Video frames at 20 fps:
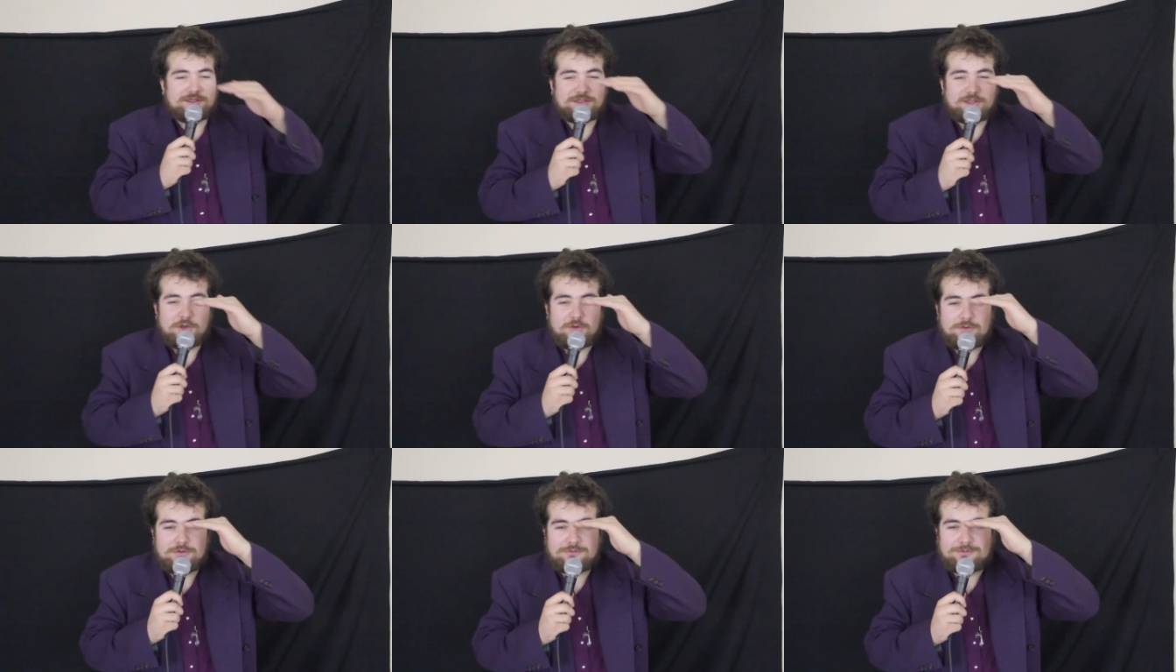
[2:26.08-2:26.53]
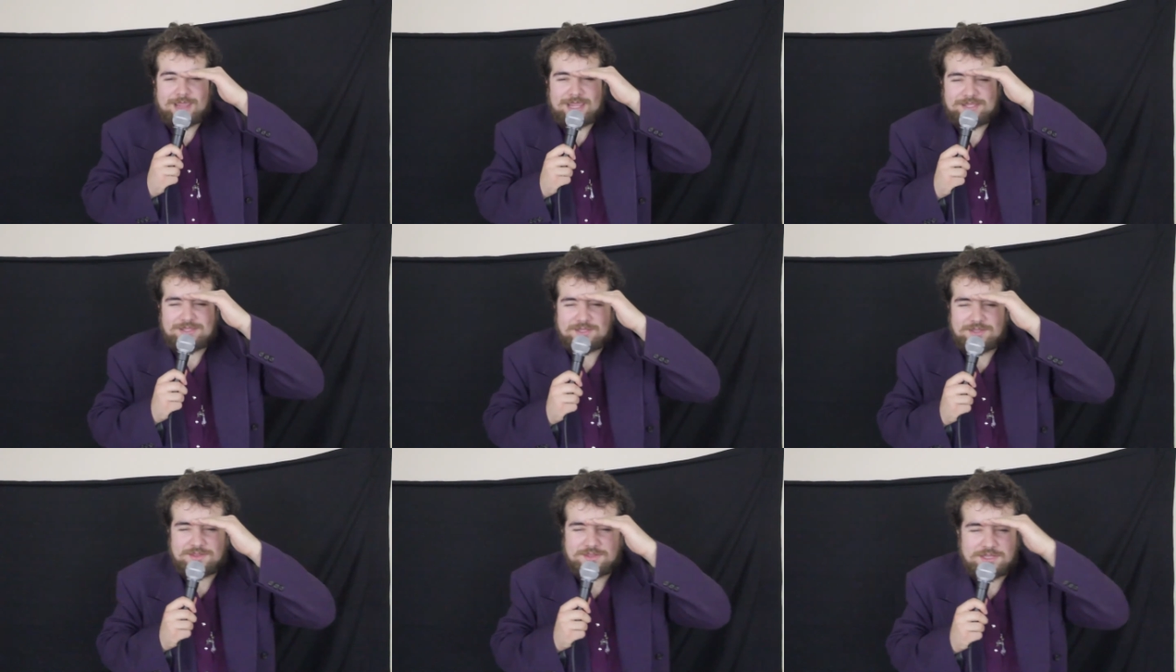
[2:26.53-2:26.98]
so
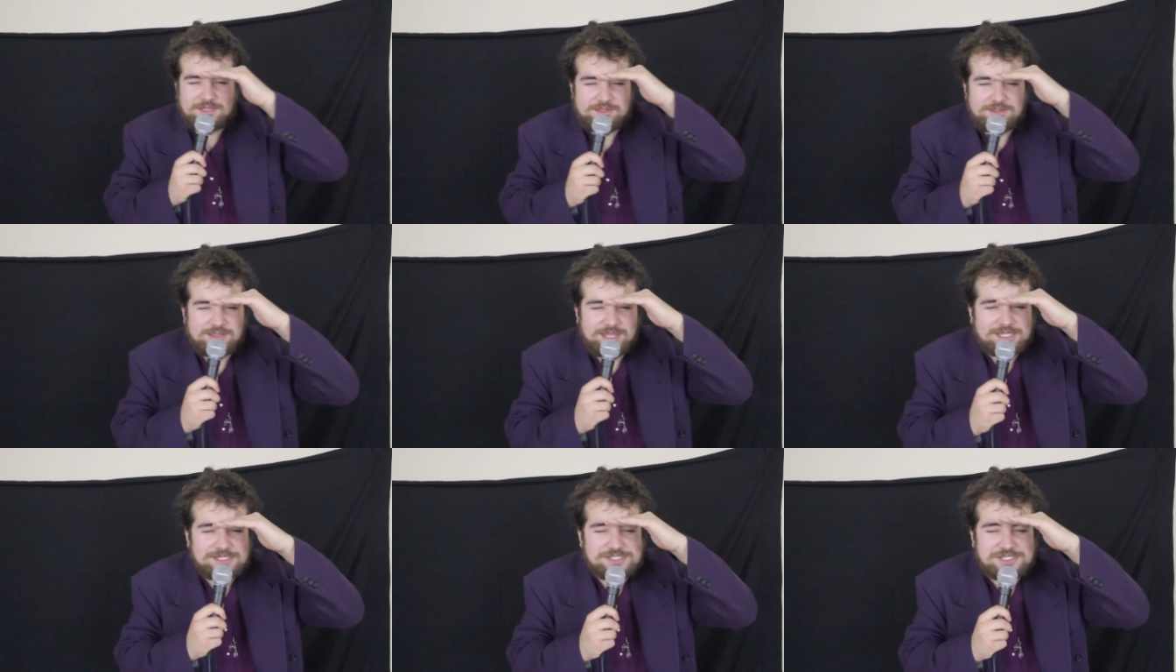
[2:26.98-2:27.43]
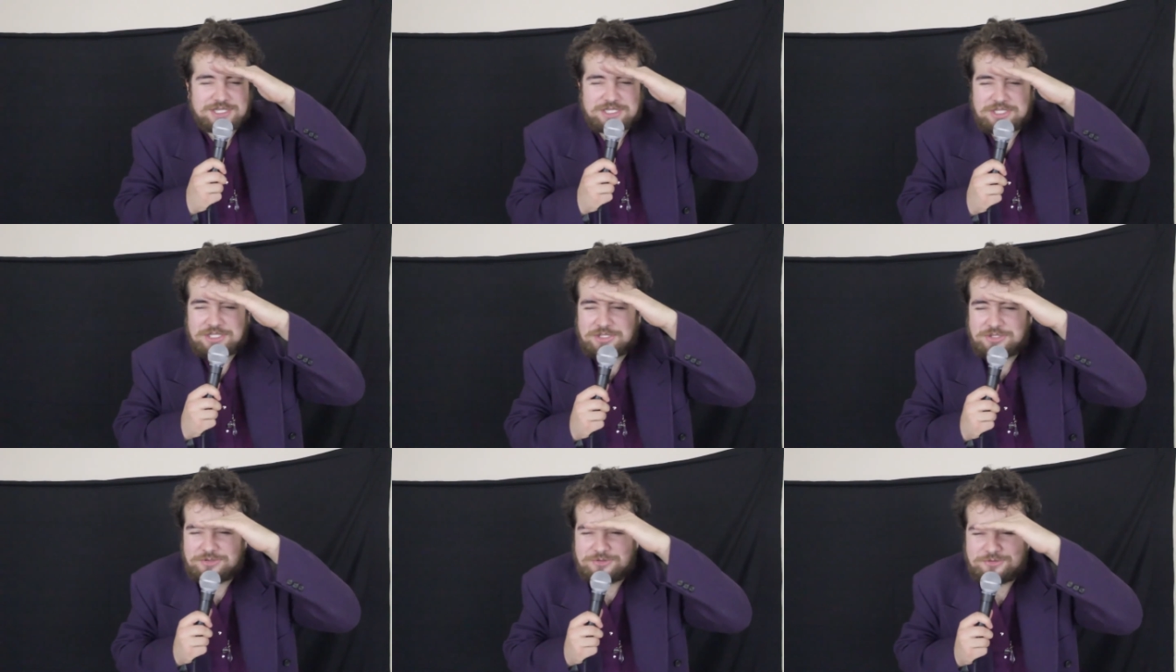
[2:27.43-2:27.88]
great to see such a
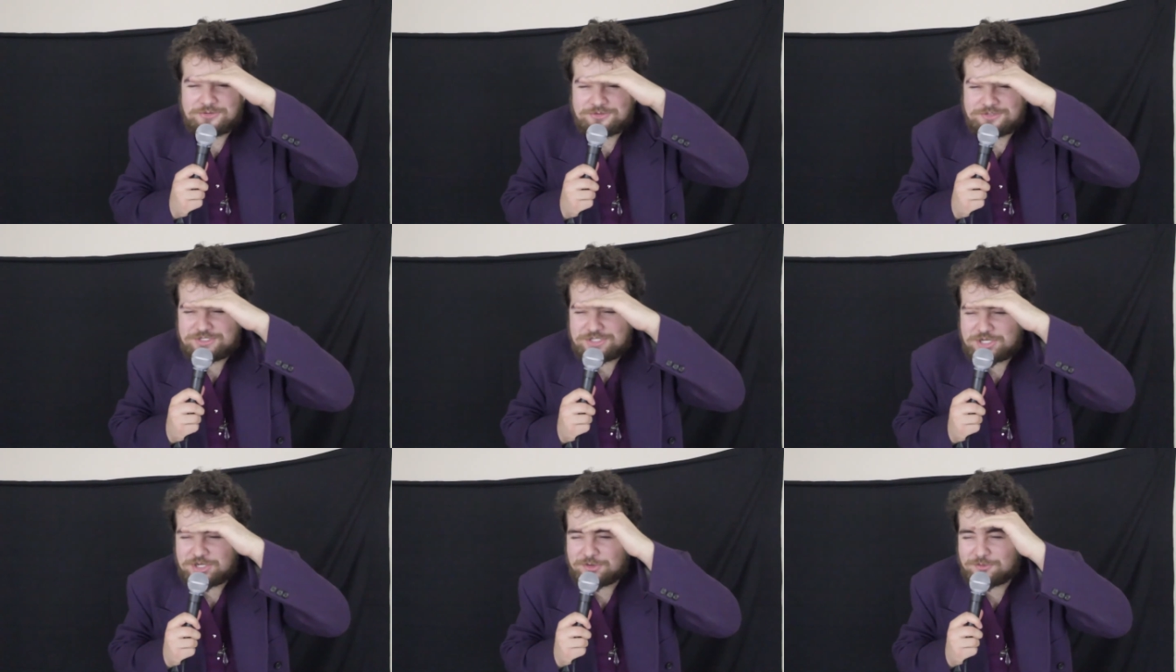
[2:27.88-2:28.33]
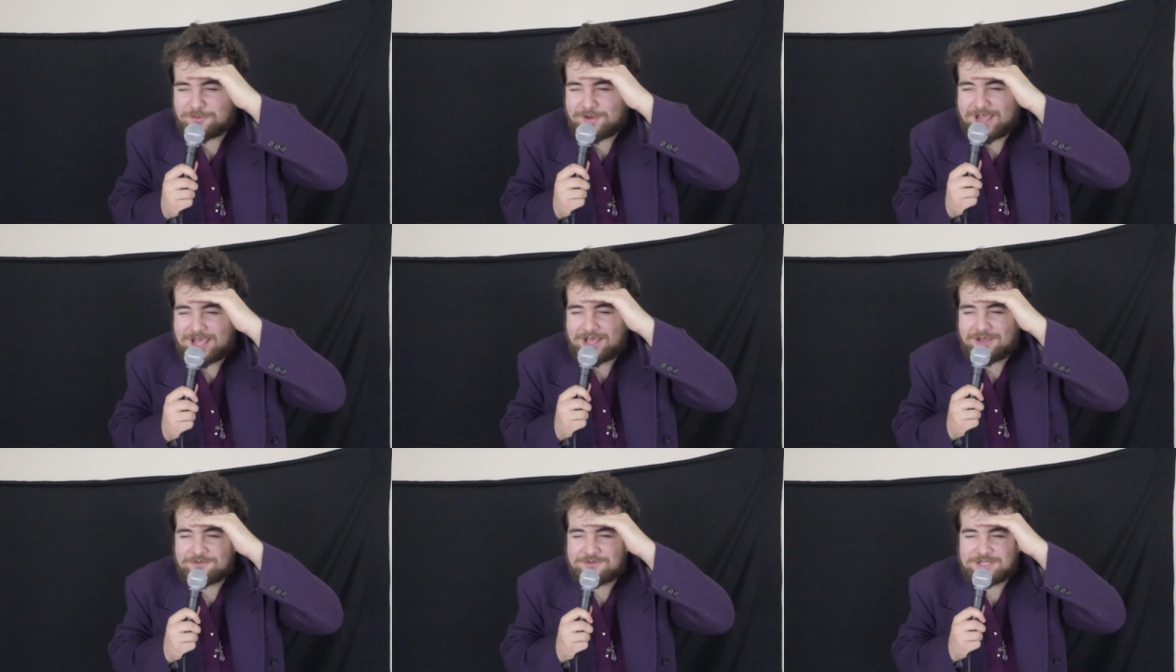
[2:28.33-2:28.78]
huge
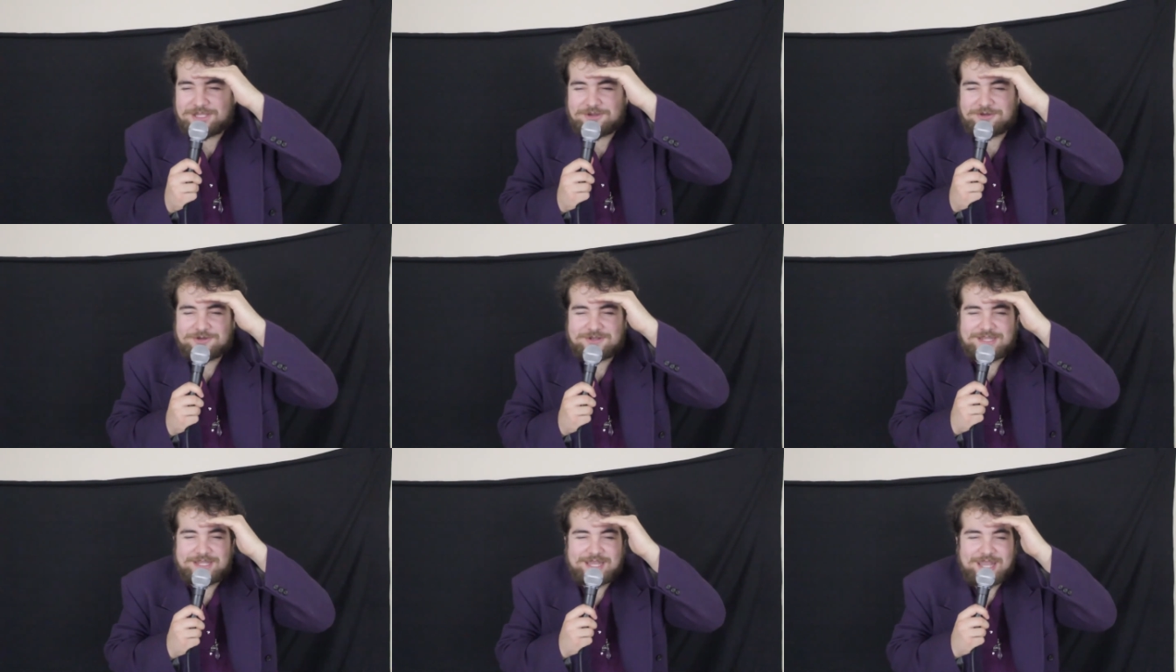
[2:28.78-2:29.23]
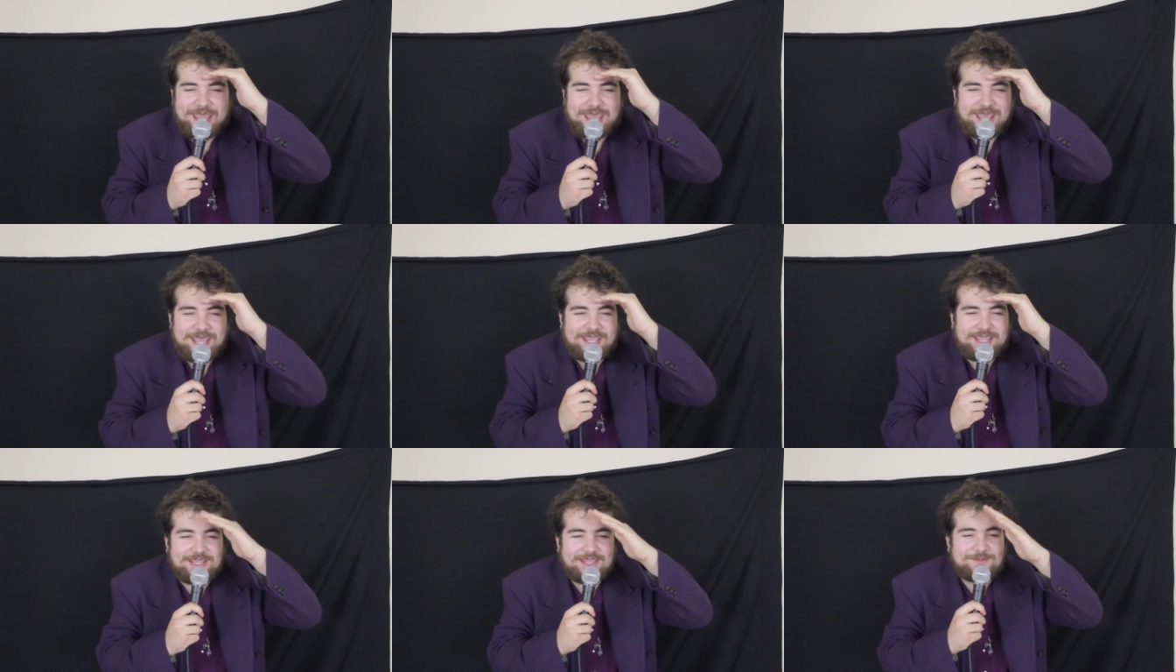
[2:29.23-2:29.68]
crowd here
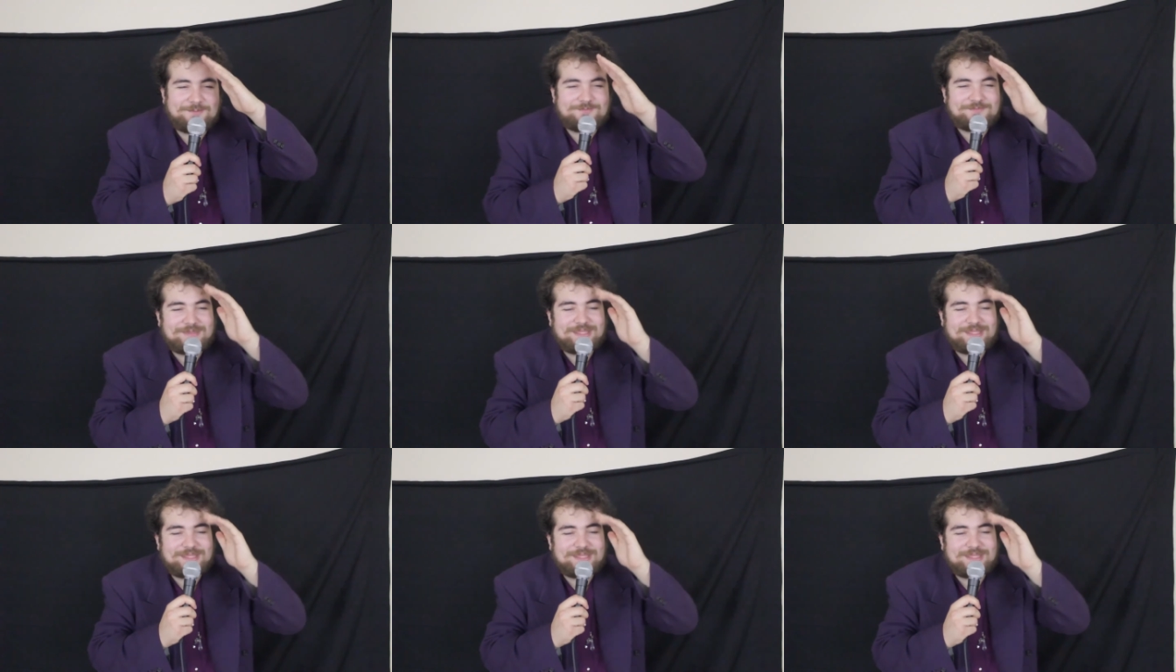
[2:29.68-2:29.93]
today.